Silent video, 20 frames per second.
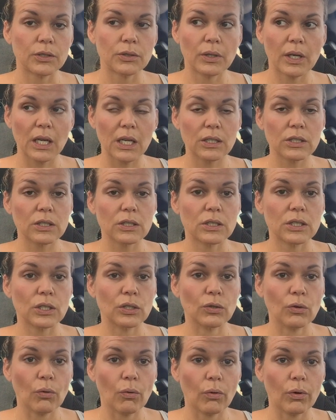You can't just
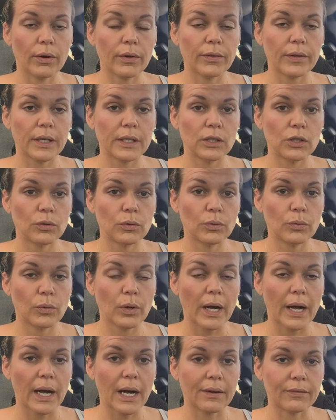ignore that you
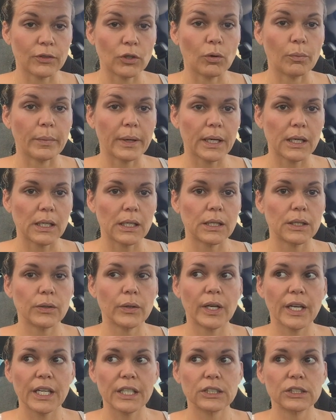have no money. You
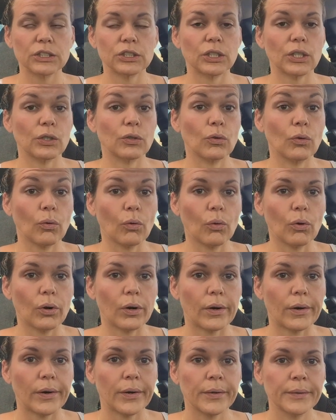can't just
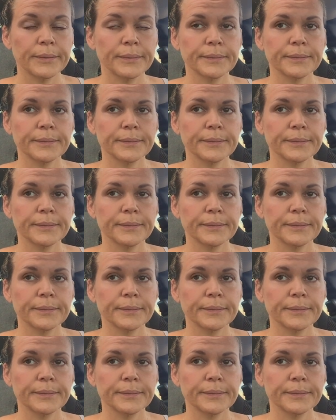ignore